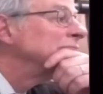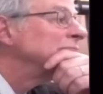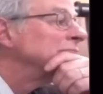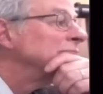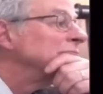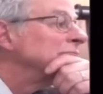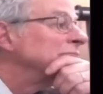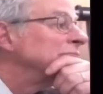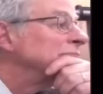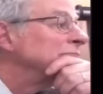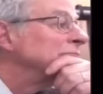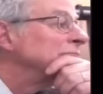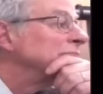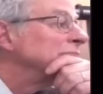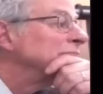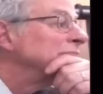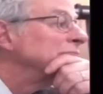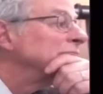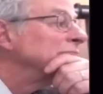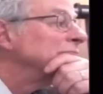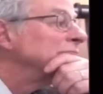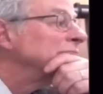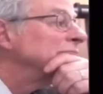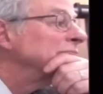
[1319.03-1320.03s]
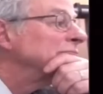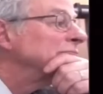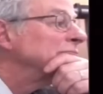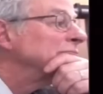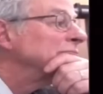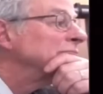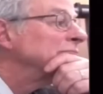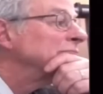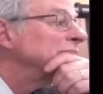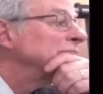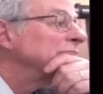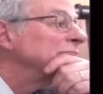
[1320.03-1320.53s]
you decide you want to do
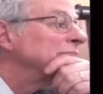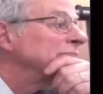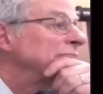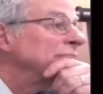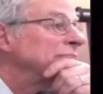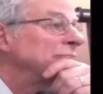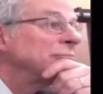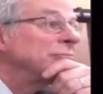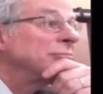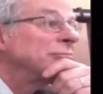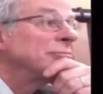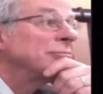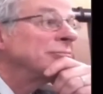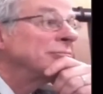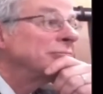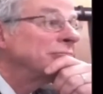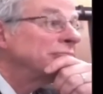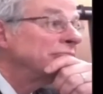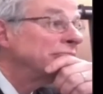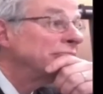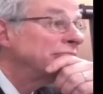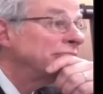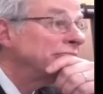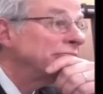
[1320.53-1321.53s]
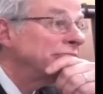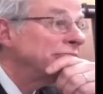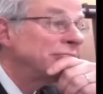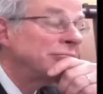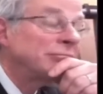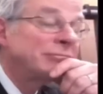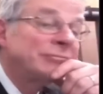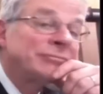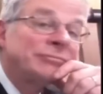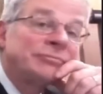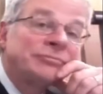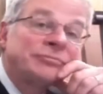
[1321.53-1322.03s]
that, that would be the way. Just call the
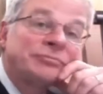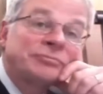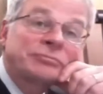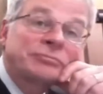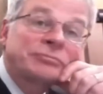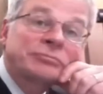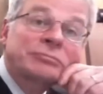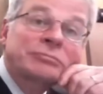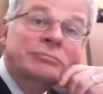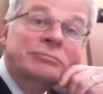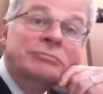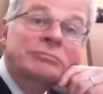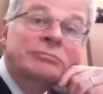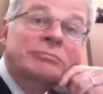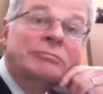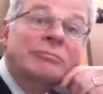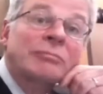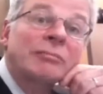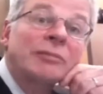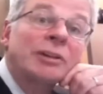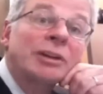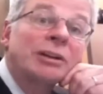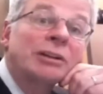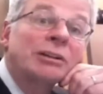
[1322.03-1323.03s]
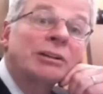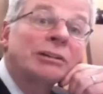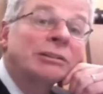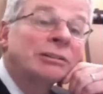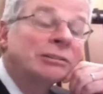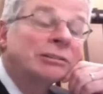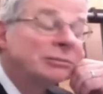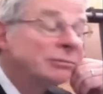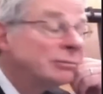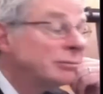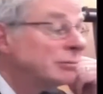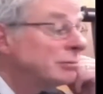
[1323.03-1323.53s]
court and ask for it. May I
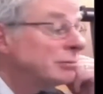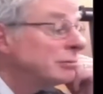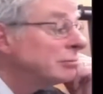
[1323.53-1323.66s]
uh, Um,